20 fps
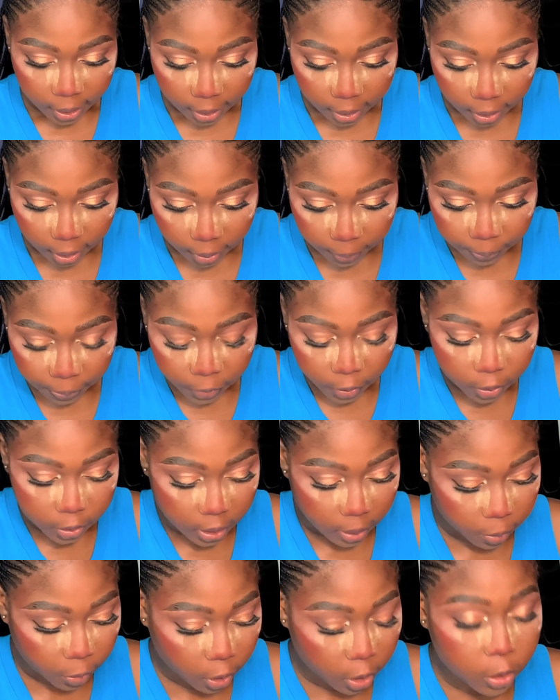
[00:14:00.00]
yeah,
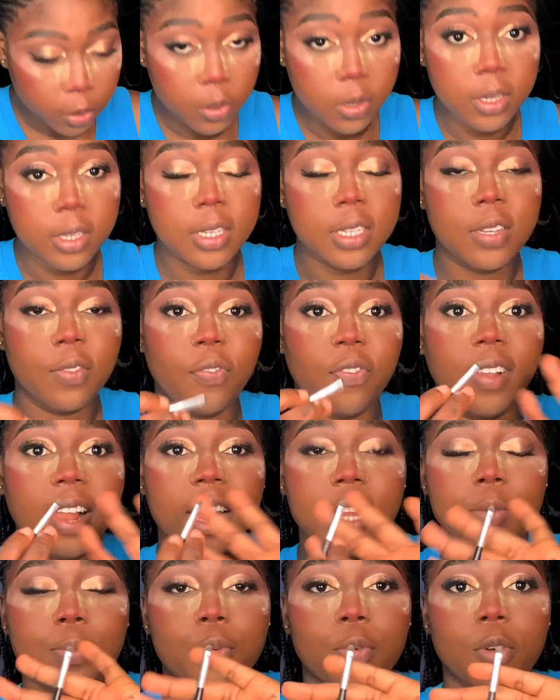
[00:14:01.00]
so I'm going to use this
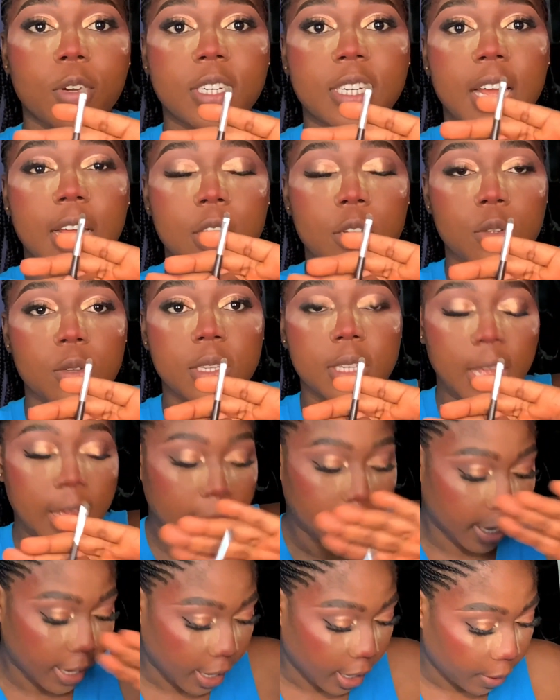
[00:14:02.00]
flat brush I used
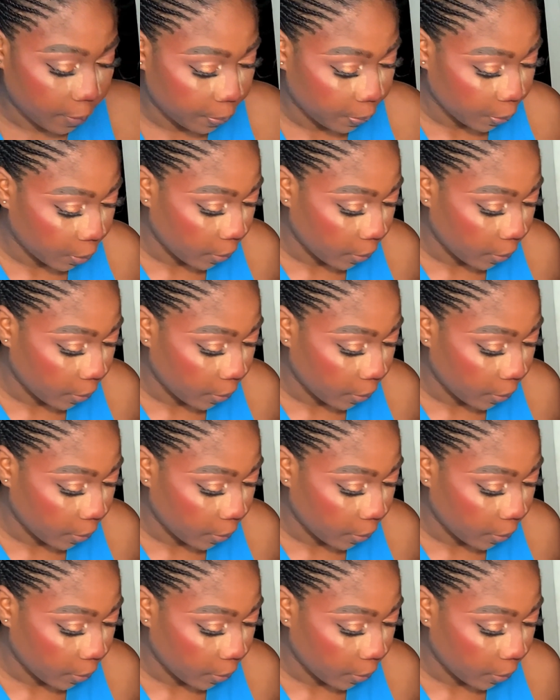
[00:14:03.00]
earlier